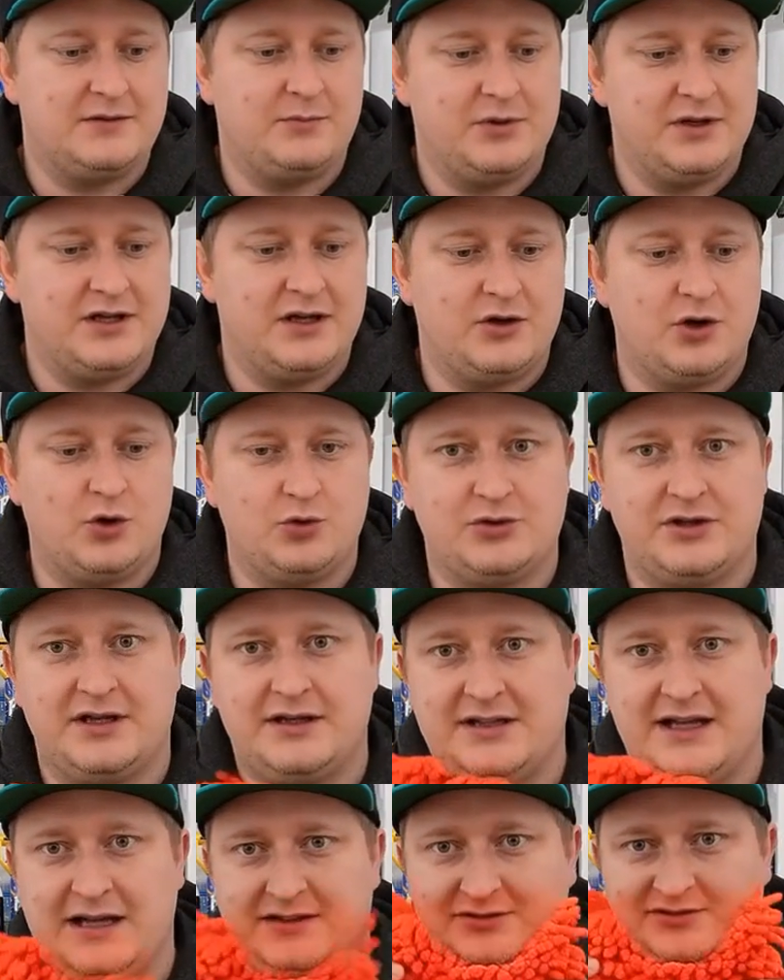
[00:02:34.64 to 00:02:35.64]
We can hold it
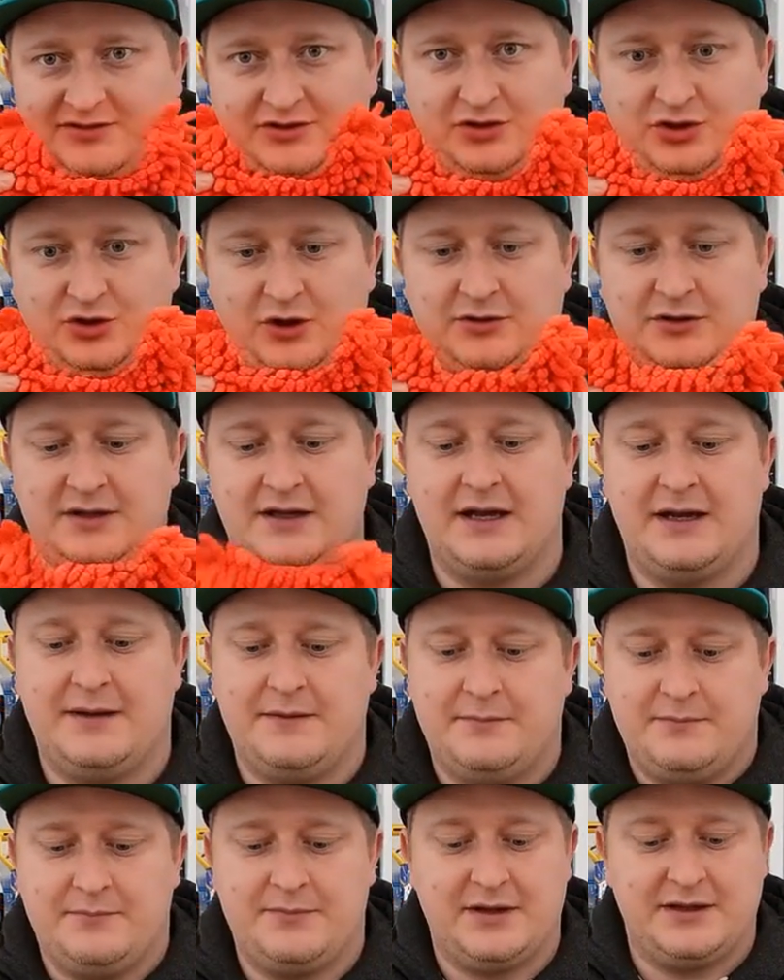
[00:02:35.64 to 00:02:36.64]
next to the cloth again.
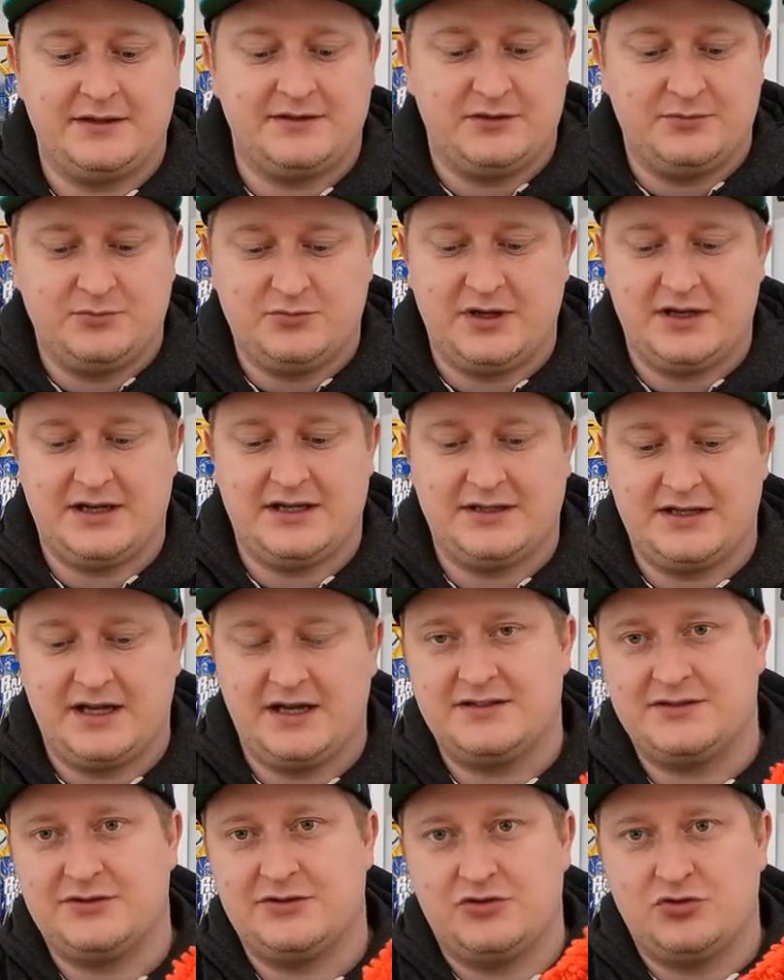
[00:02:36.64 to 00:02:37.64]
But it's a really
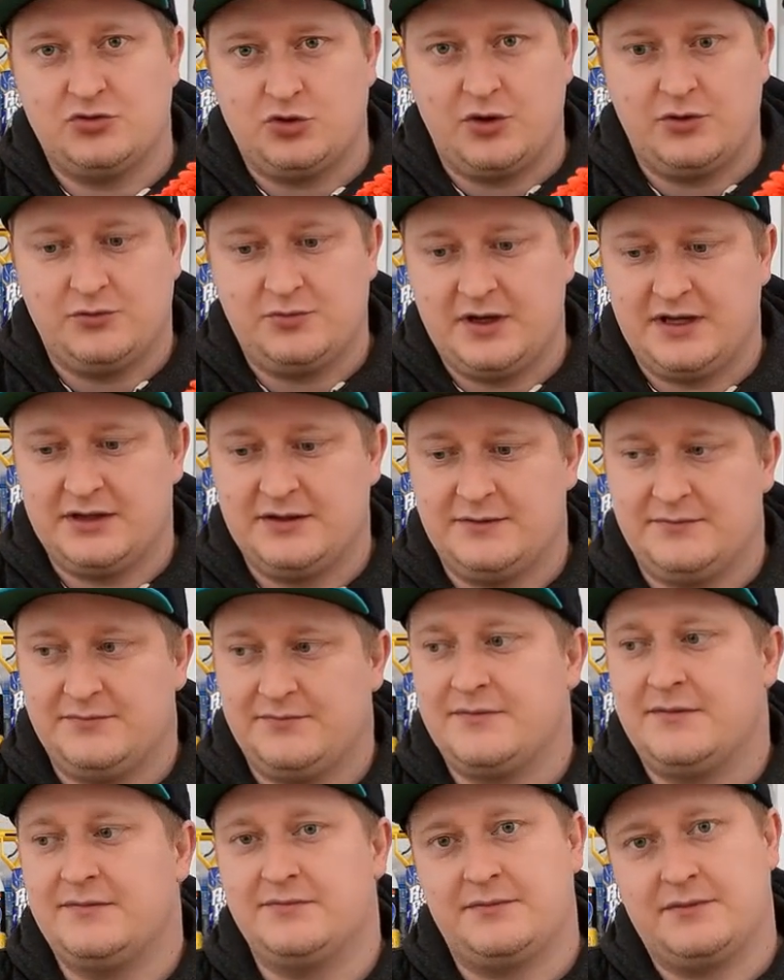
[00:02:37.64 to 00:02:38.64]
nice, strong red.
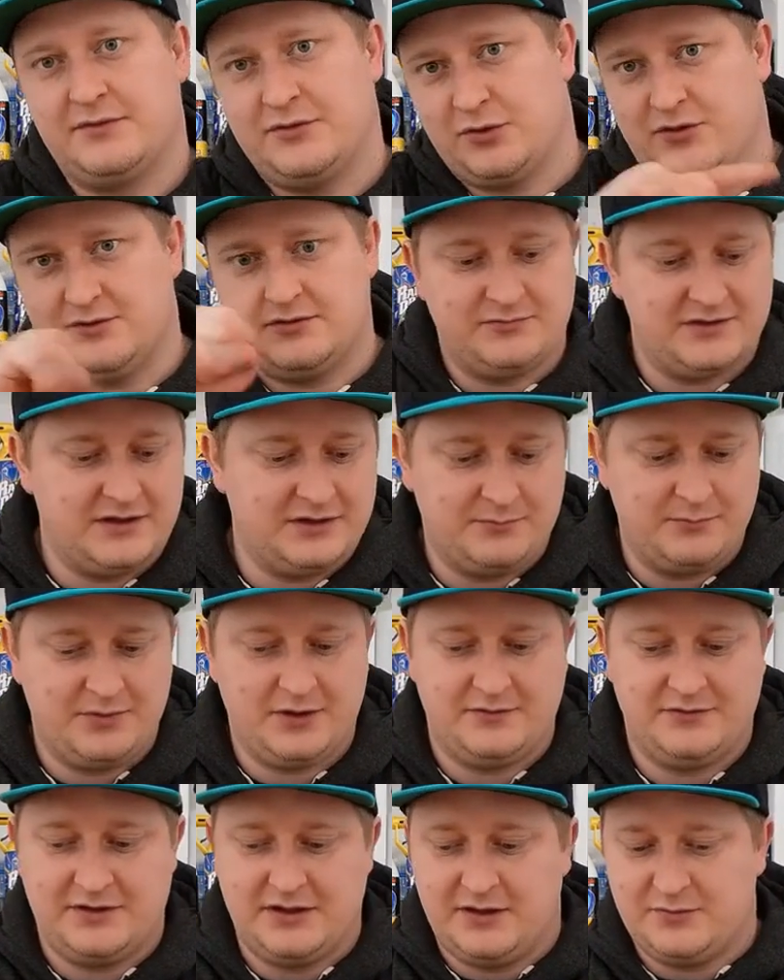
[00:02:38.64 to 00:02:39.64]
So it fits
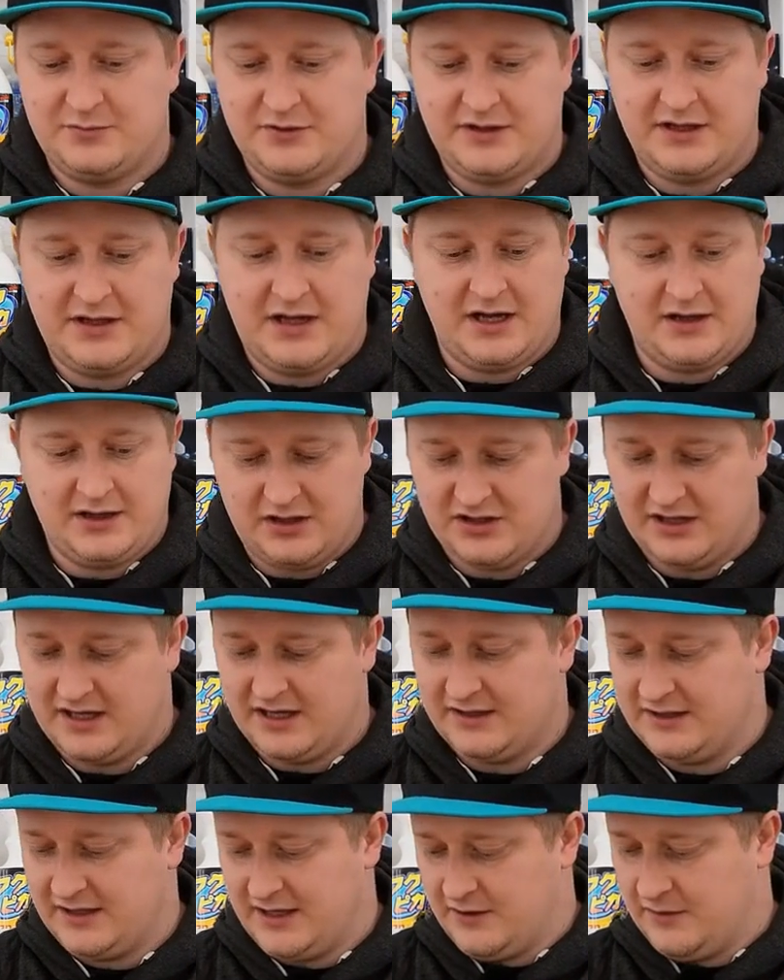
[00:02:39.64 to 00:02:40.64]
perfectly with the color
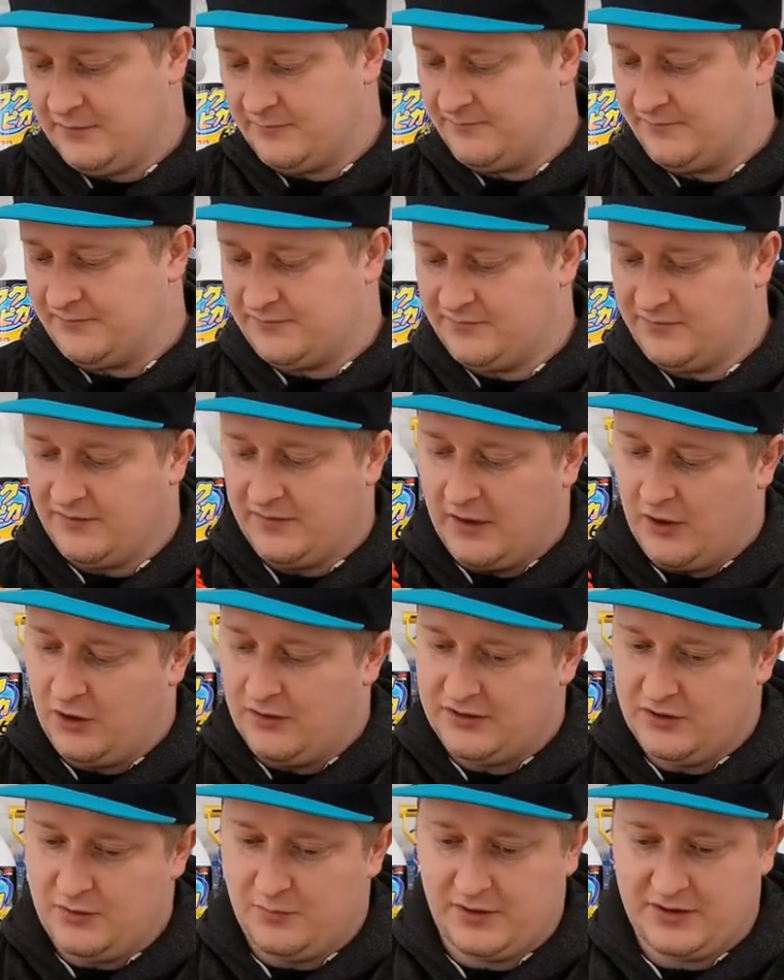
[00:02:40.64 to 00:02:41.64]
chain now.
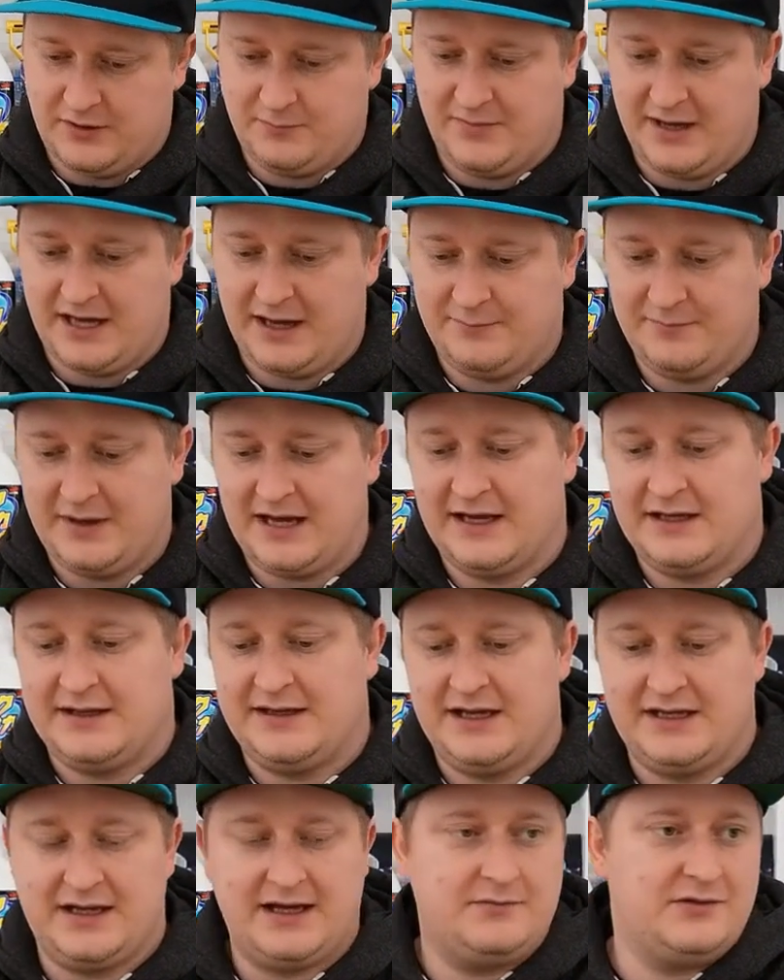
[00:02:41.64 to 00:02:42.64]
Also with a black band
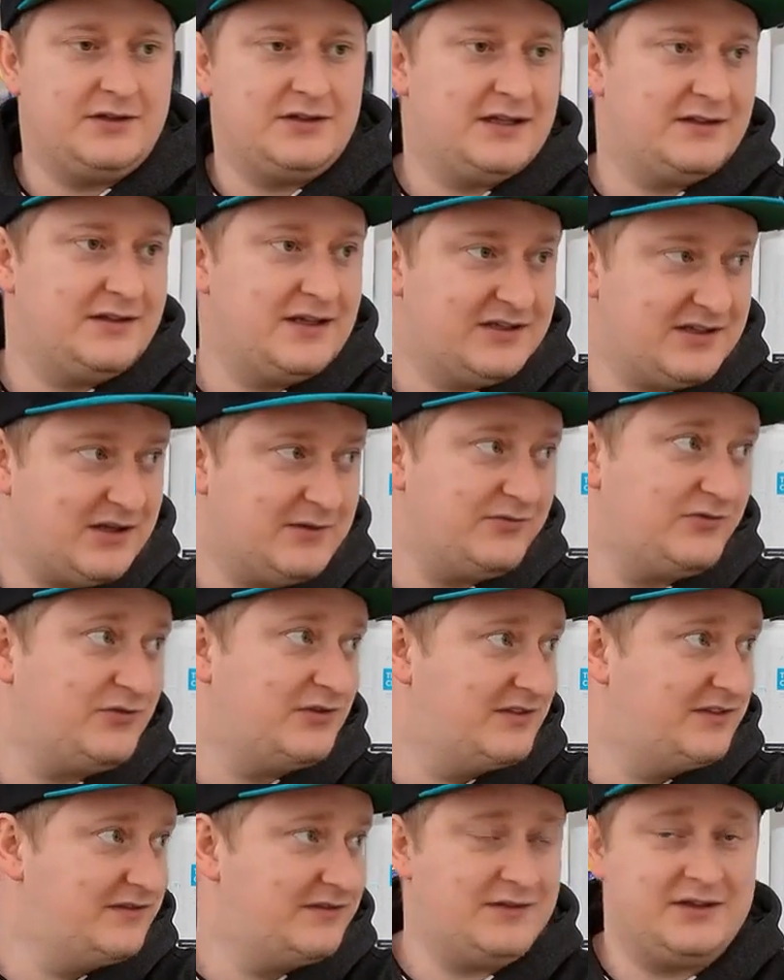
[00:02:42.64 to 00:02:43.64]
and everything that comes with it.